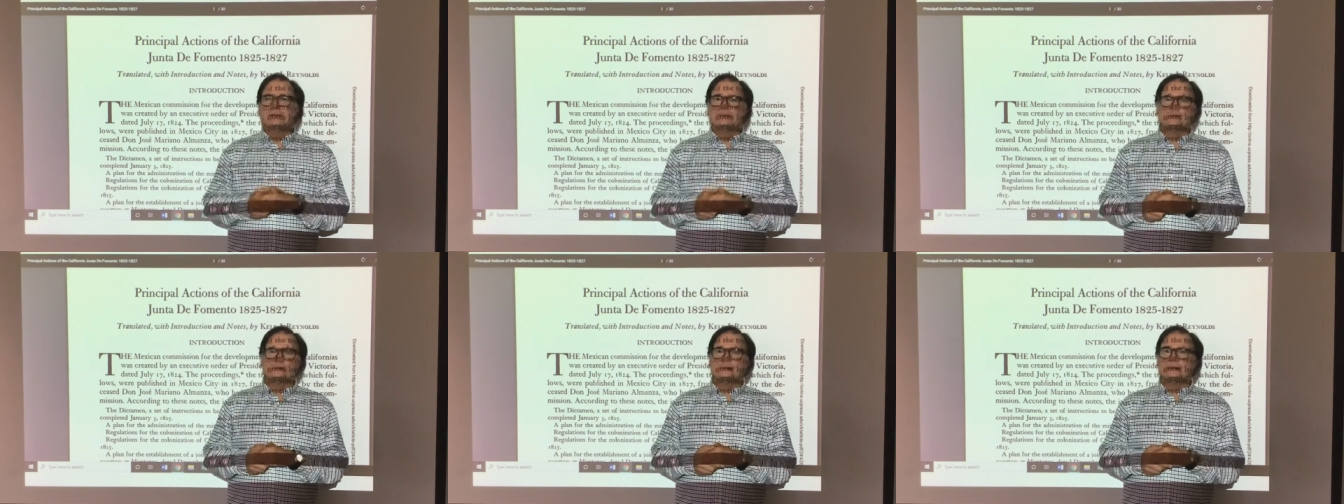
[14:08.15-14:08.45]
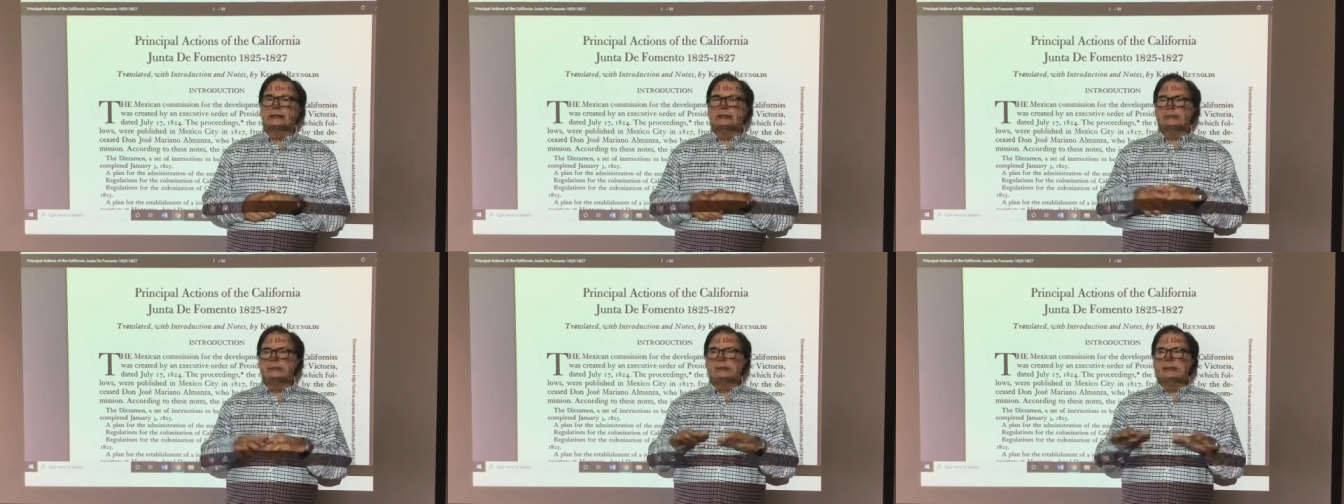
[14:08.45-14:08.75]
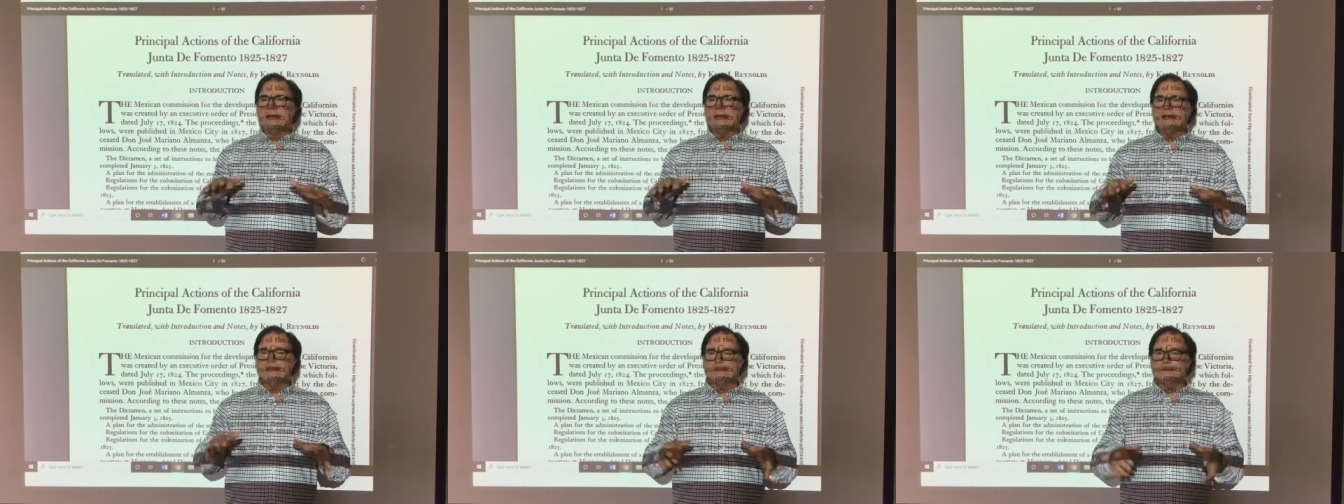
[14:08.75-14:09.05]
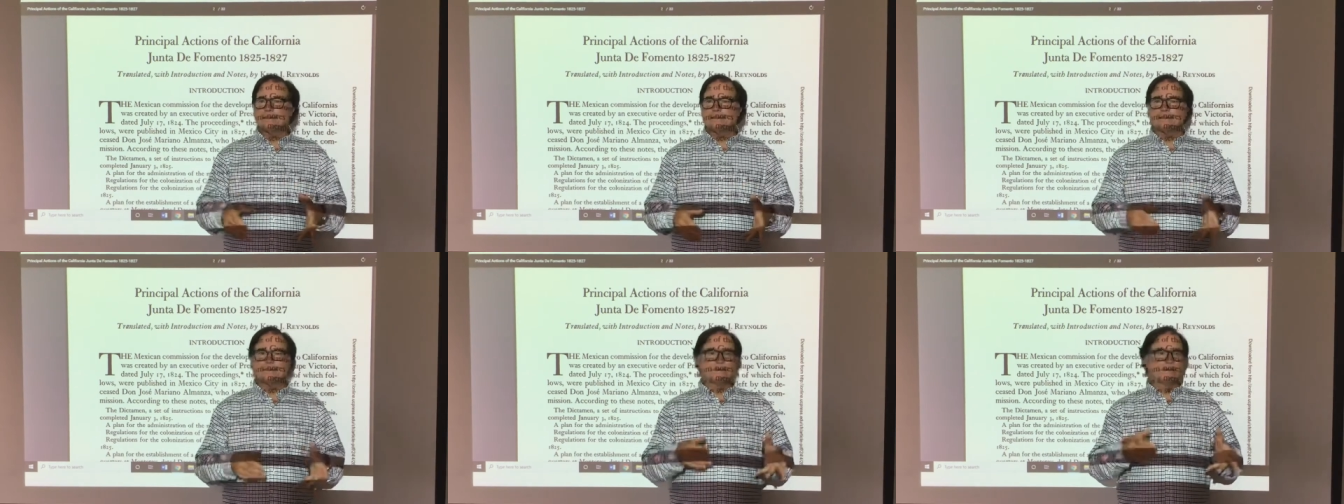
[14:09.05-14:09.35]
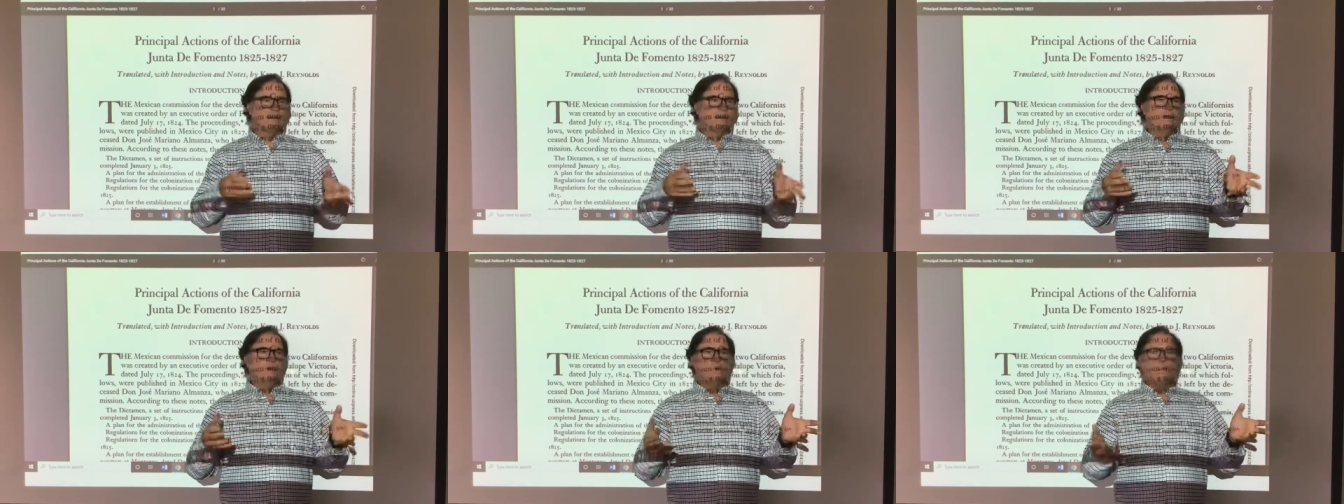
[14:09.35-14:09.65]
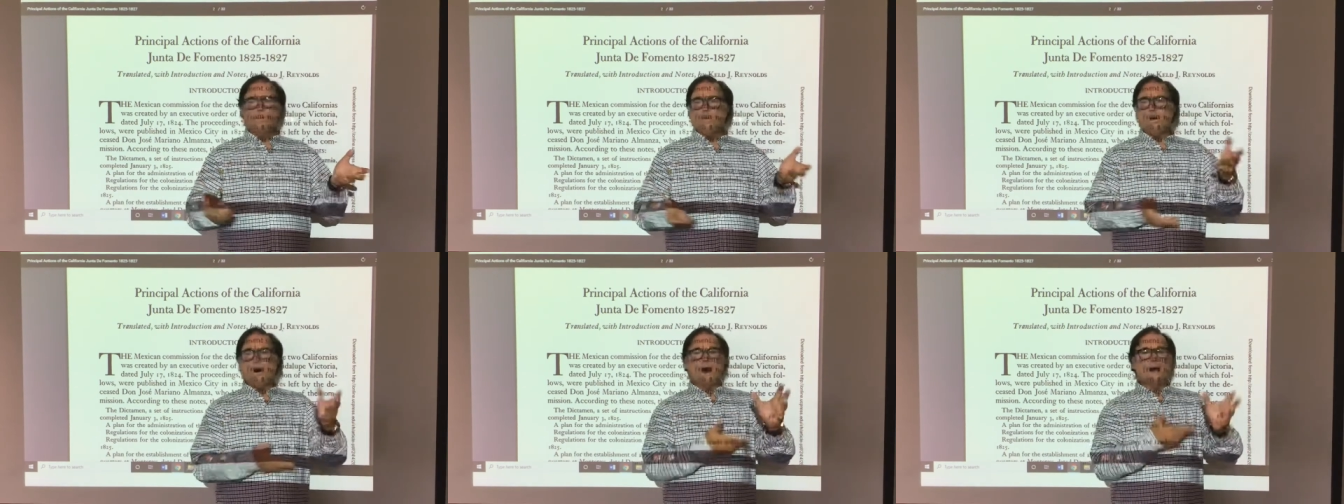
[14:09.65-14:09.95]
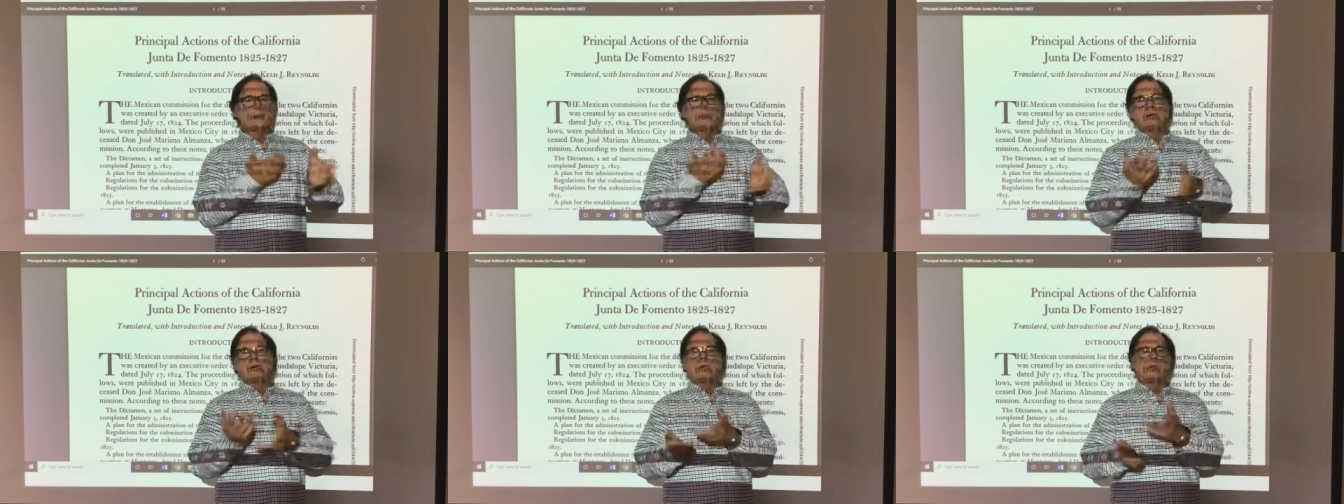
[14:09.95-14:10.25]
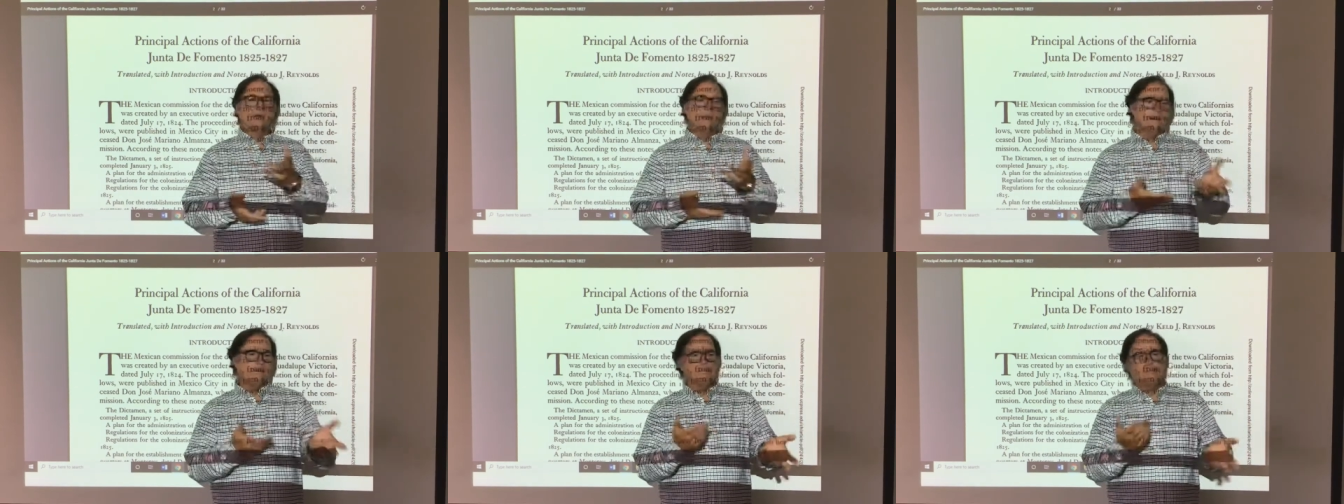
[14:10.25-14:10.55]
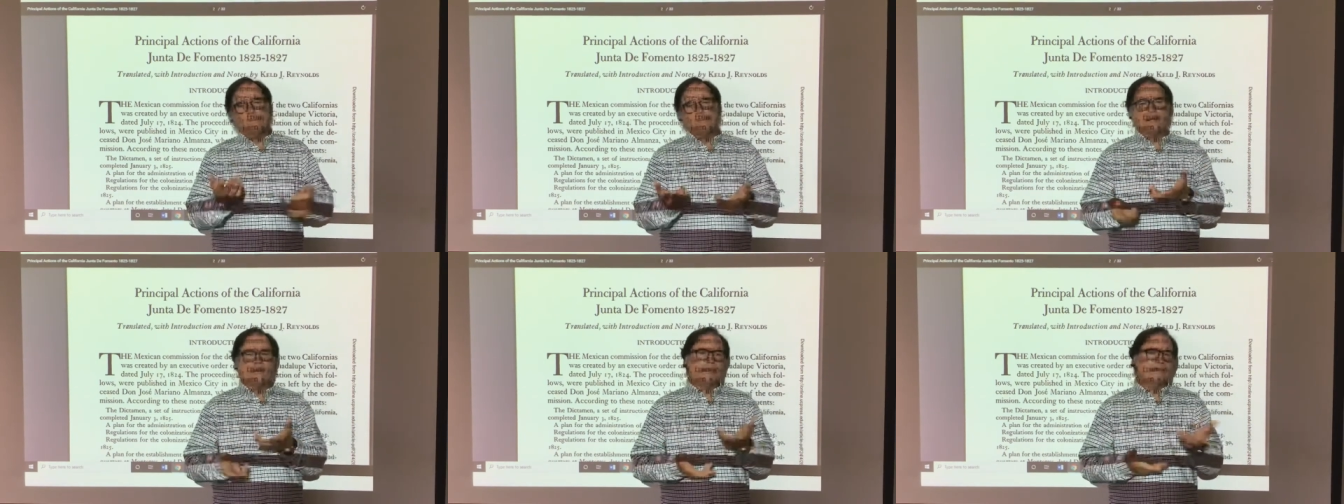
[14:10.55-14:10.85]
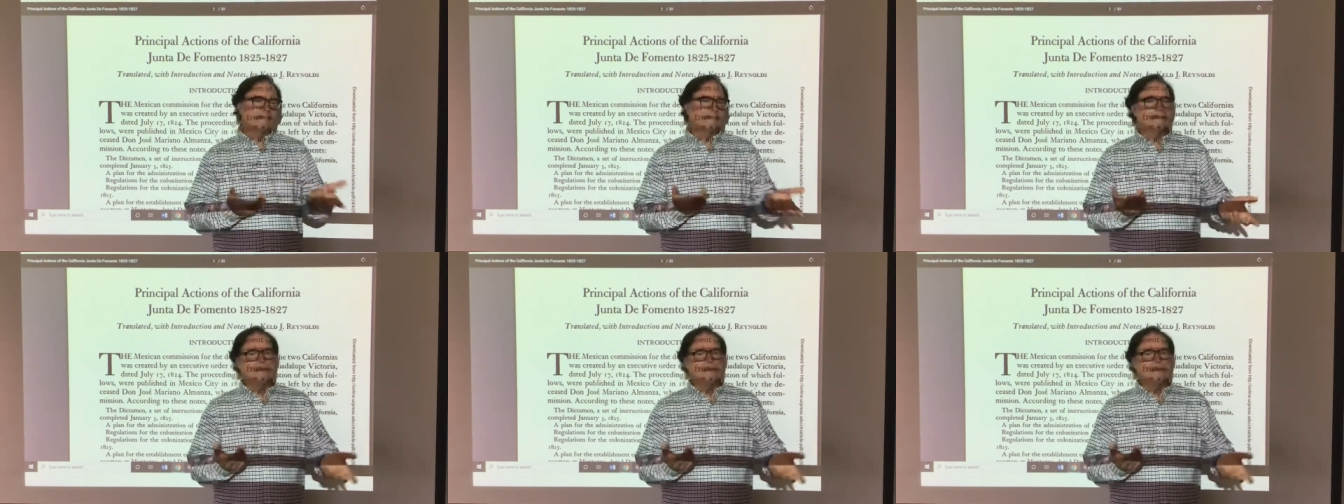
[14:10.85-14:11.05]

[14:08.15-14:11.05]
to come take this wallowing place,